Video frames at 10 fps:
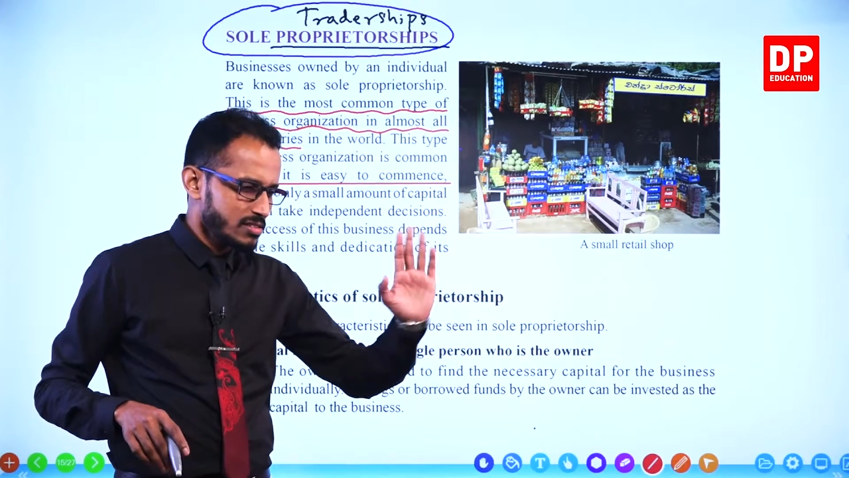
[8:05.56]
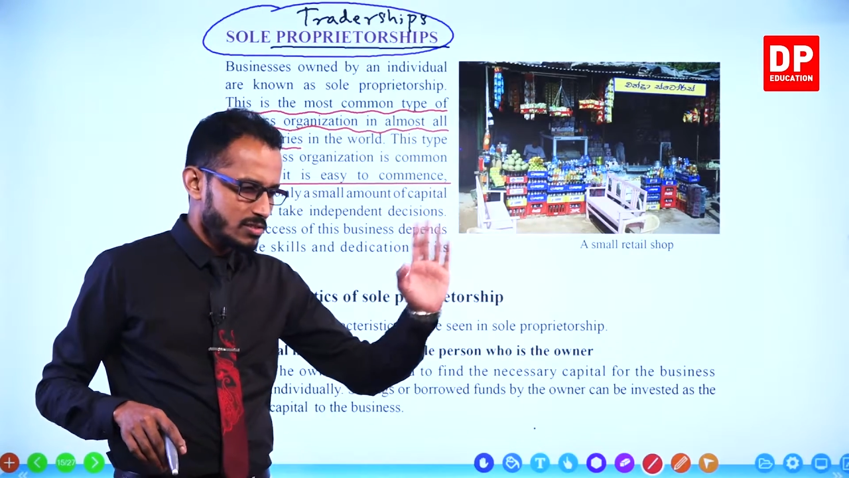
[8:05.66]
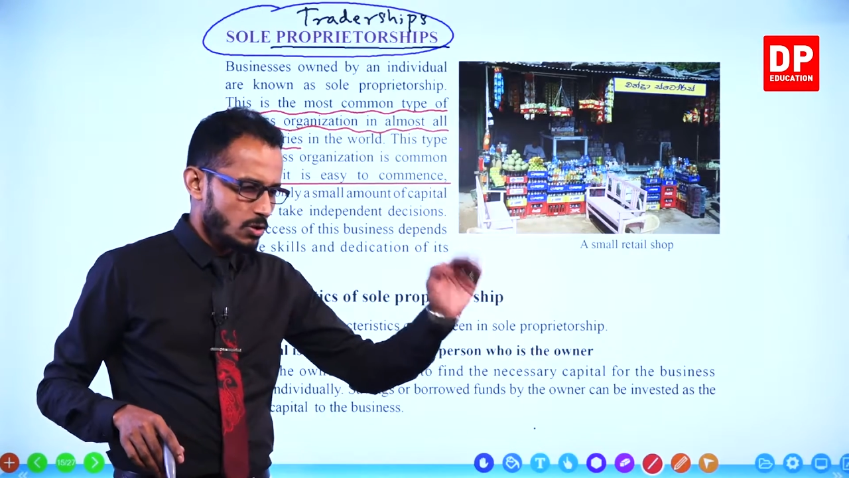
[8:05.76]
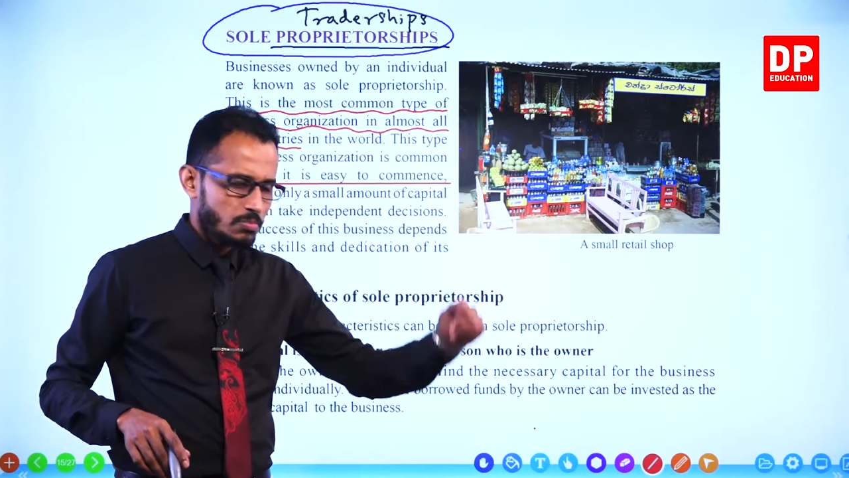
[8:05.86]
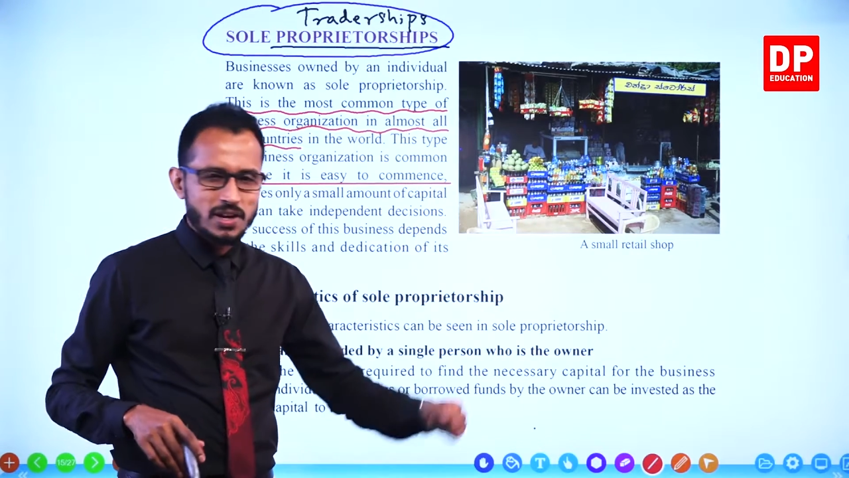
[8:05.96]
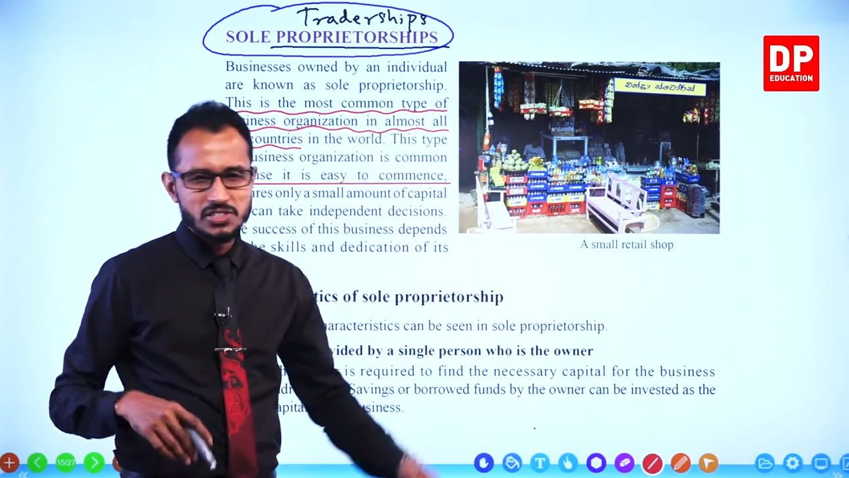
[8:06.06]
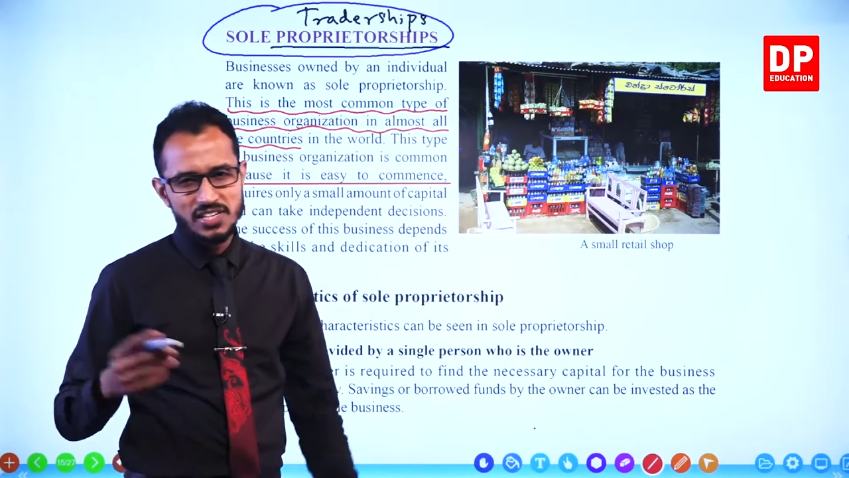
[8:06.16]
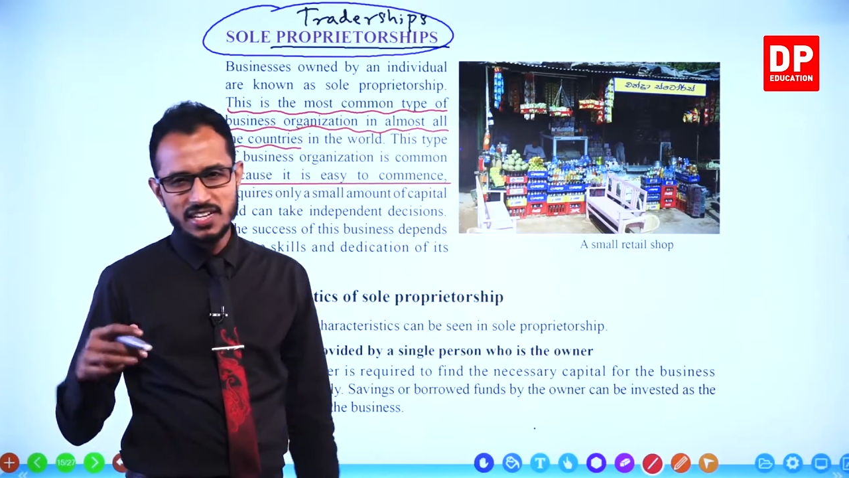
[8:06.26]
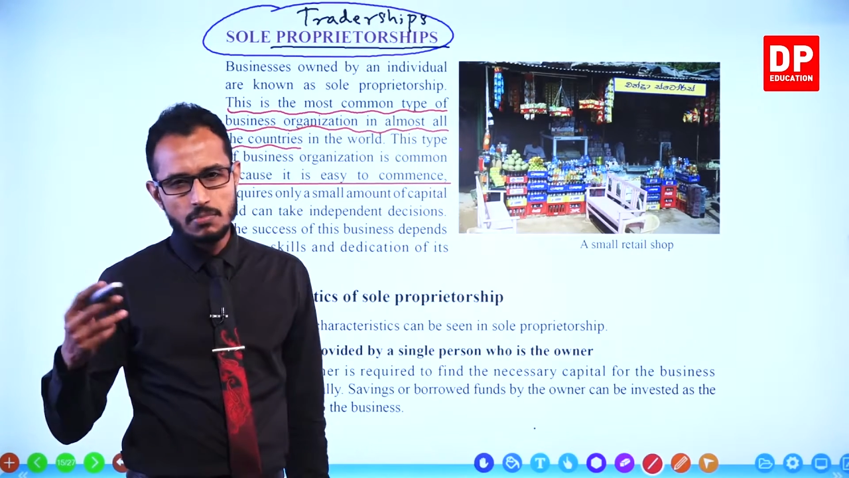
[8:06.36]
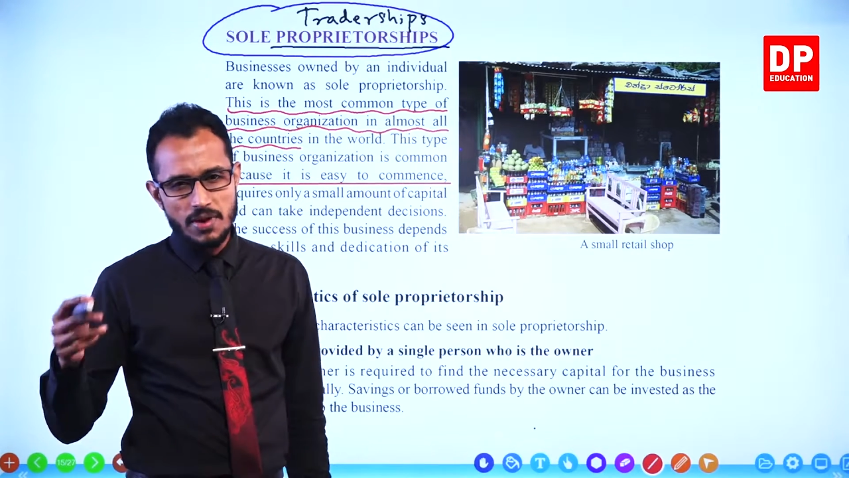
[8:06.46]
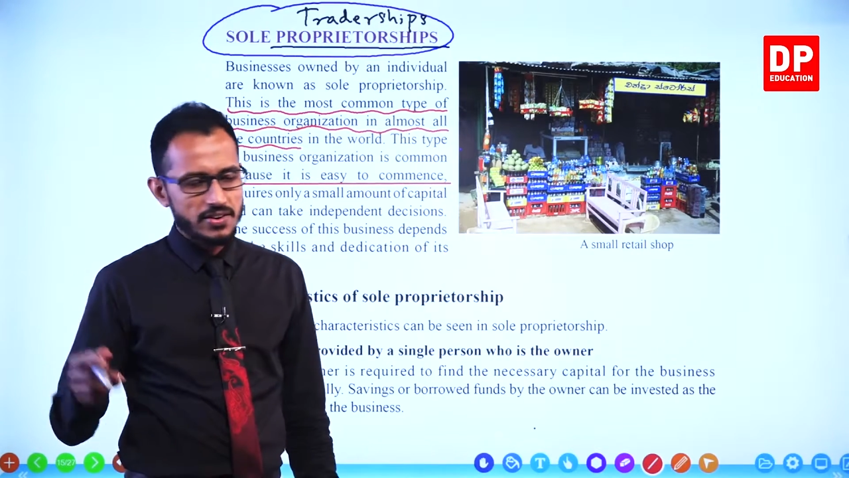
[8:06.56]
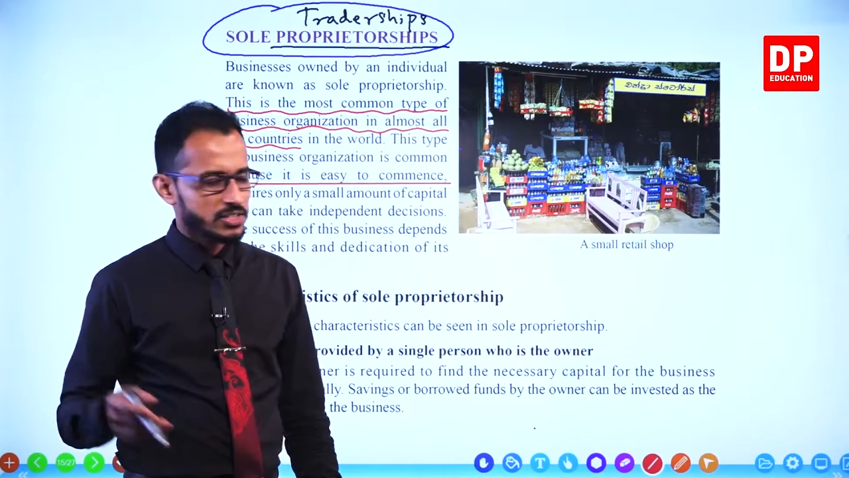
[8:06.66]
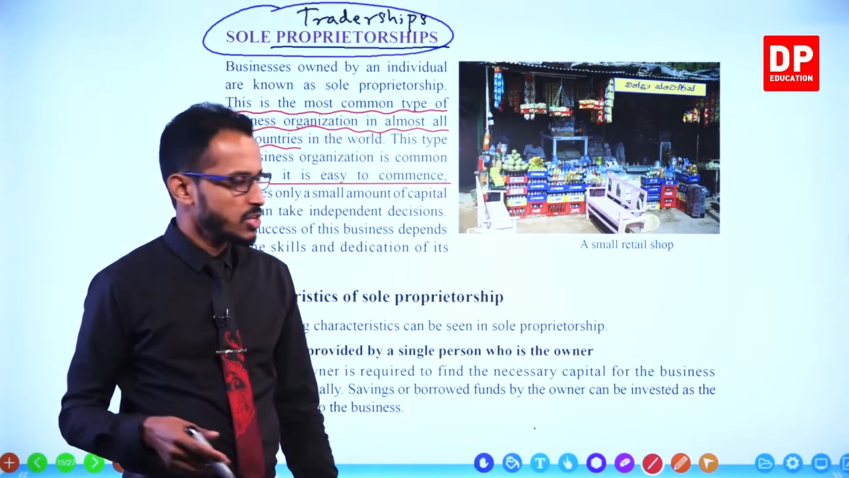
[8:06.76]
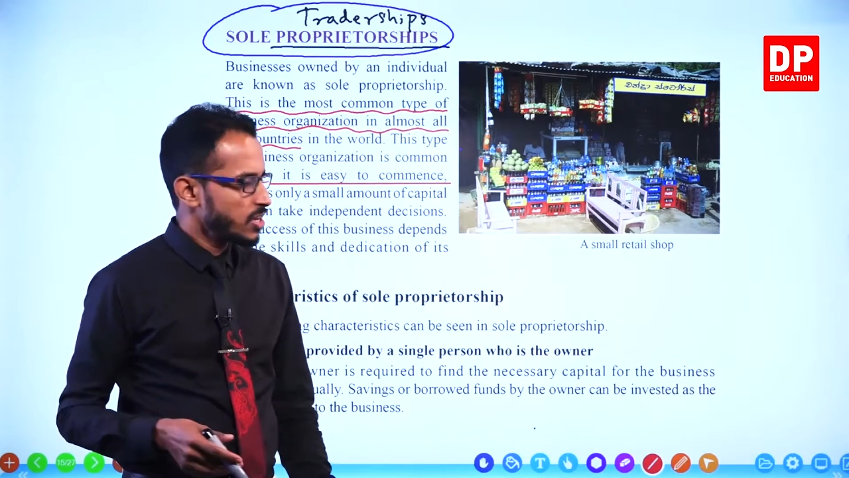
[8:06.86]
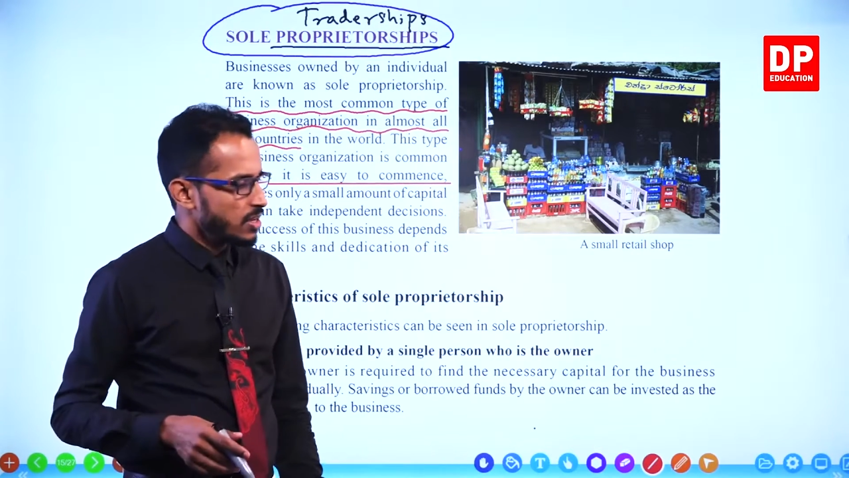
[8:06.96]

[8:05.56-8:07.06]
Not much legal barriers.